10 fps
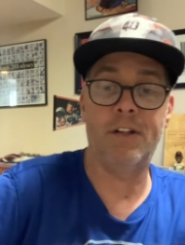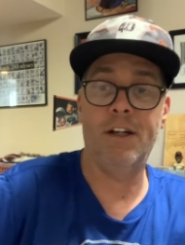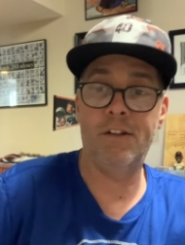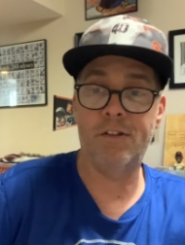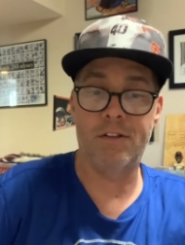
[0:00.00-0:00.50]

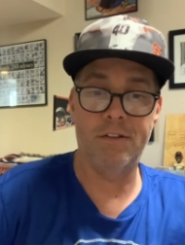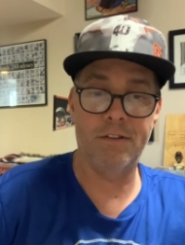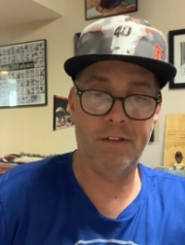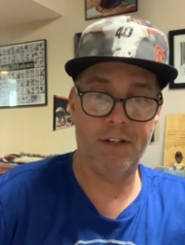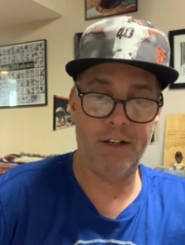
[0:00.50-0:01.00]

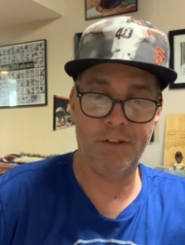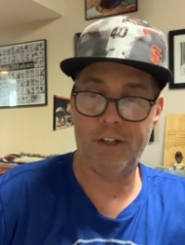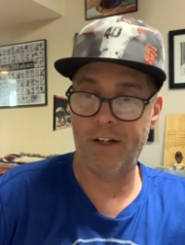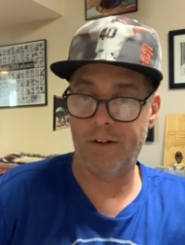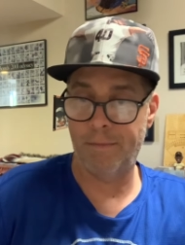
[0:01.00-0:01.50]
national. How
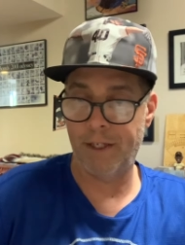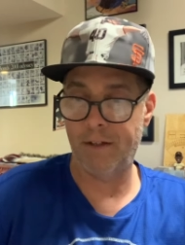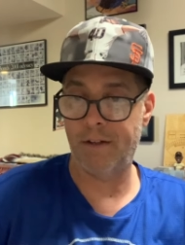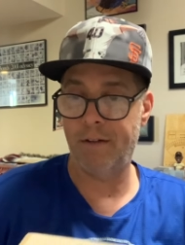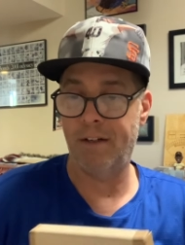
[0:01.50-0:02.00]
should I go
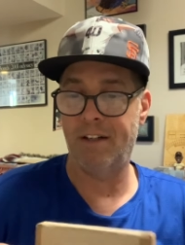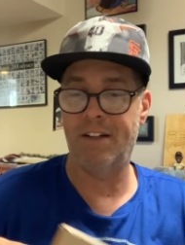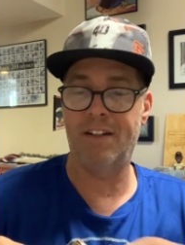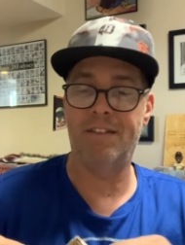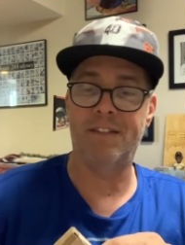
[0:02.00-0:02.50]
about? Oh,
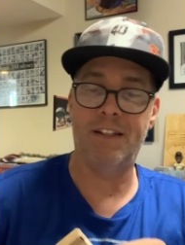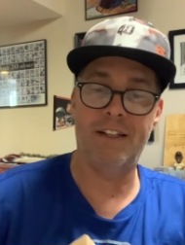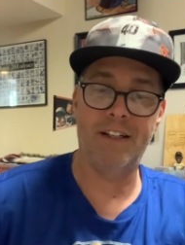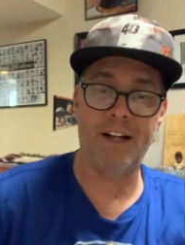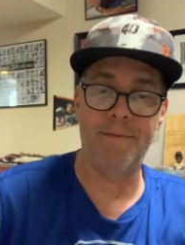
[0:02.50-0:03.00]
all
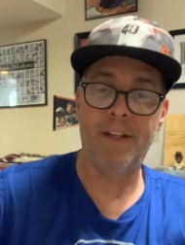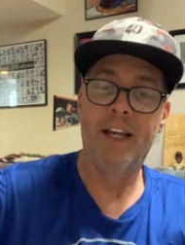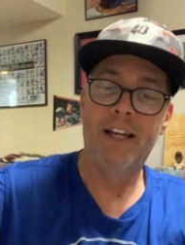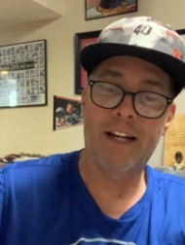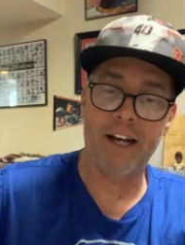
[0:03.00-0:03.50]
right. I'm
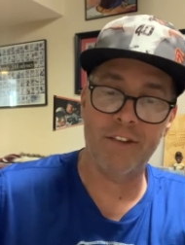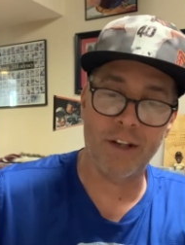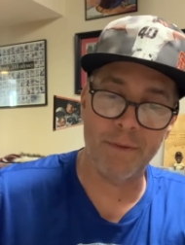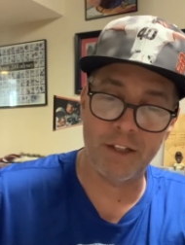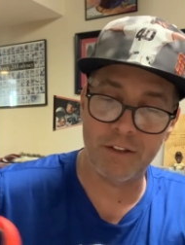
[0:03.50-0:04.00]
guys,
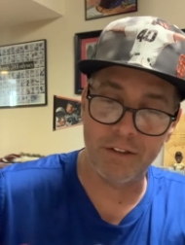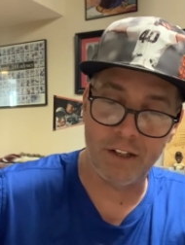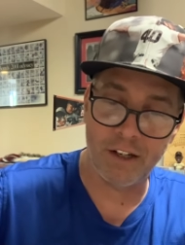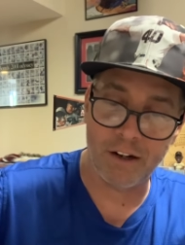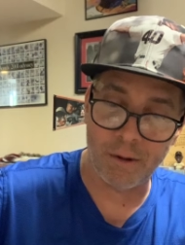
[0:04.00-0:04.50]
I'm not too
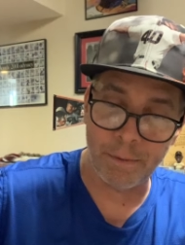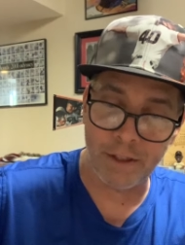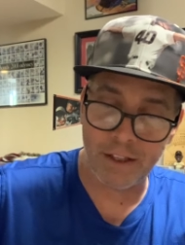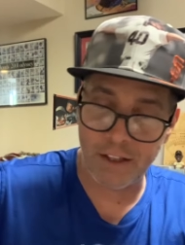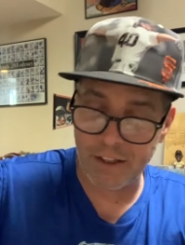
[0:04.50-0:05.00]
good at
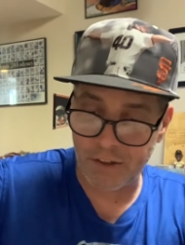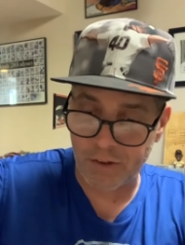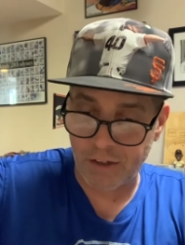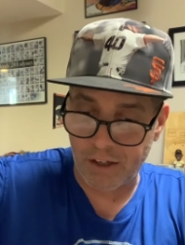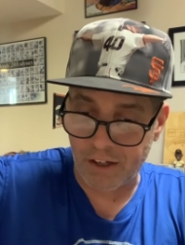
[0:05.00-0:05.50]
opening
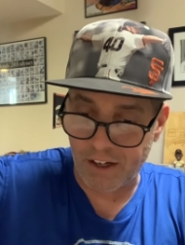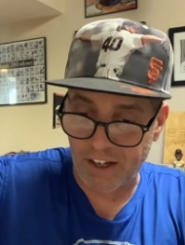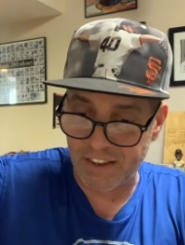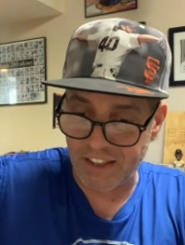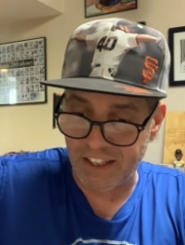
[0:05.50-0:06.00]
these uh,
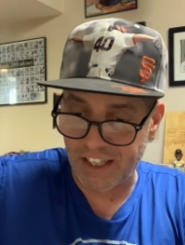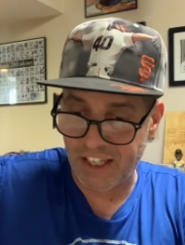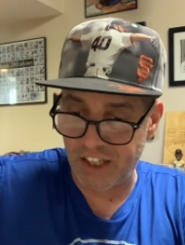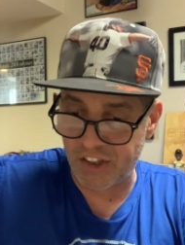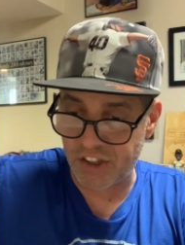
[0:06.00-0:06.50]

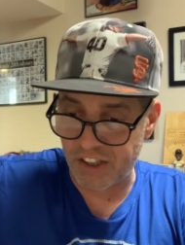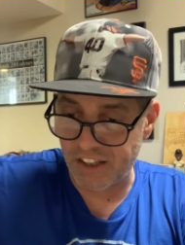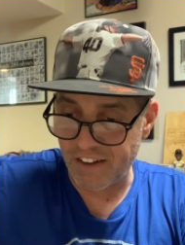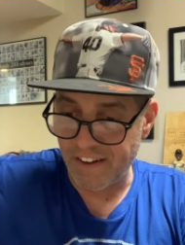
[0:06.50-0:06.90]
authentication